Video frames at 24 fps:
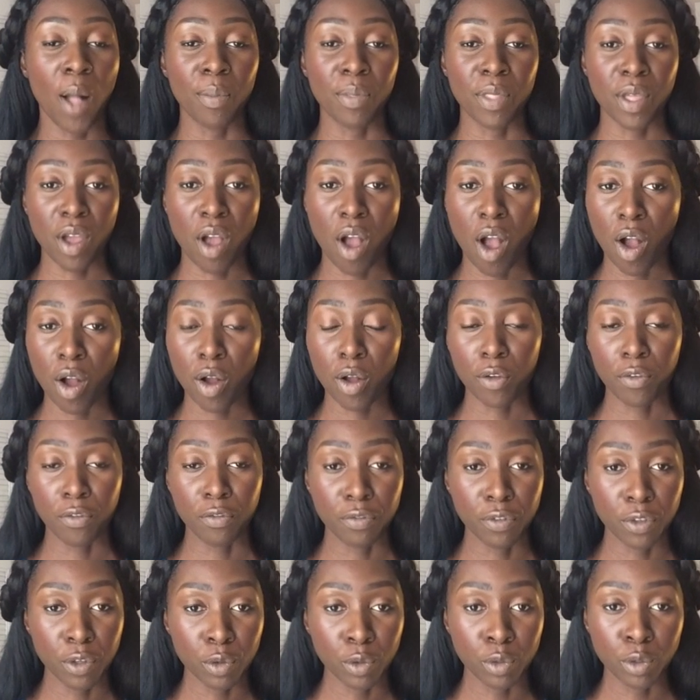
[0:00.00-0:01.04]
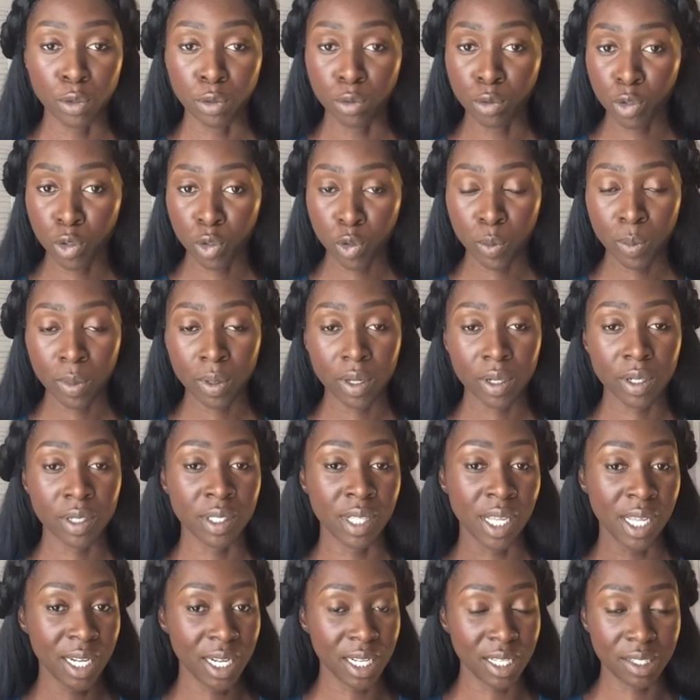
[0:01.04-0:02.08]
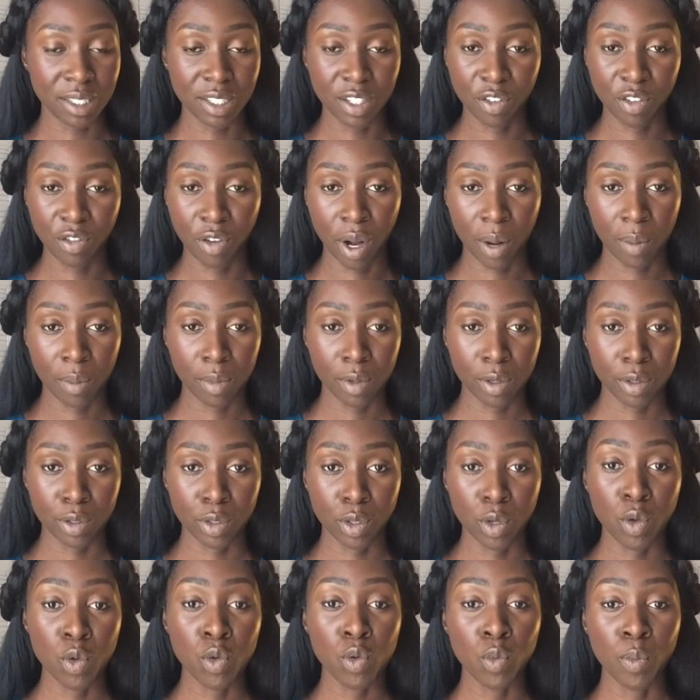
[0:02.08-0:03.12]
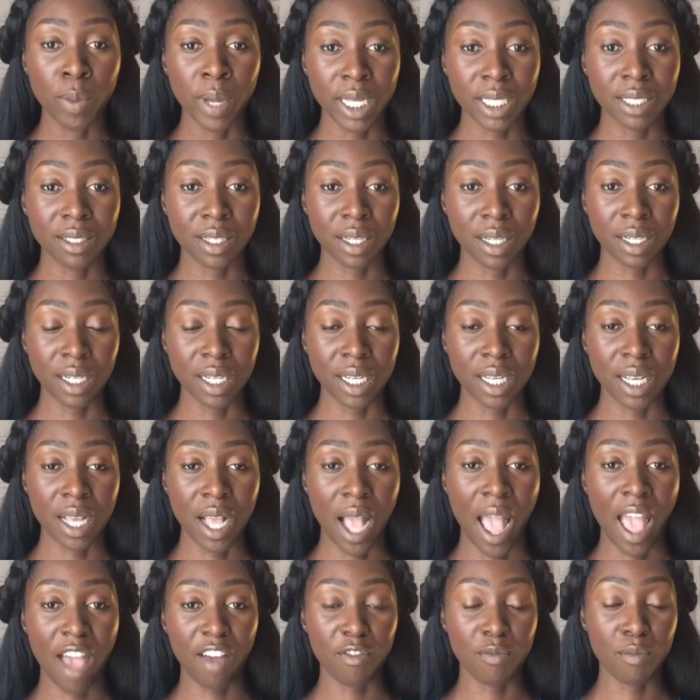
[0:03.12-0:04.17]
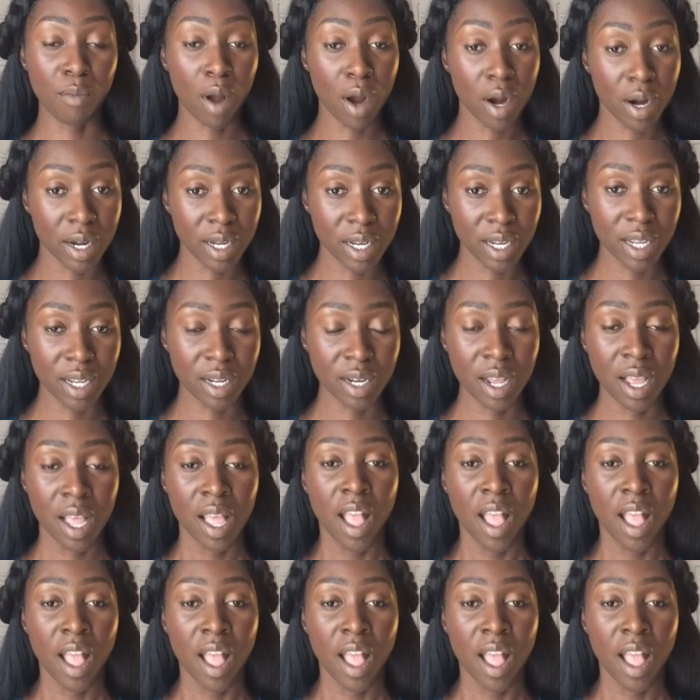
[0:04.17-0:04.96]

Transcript: There are a few YouTubers and Instagrammers who basically have marketed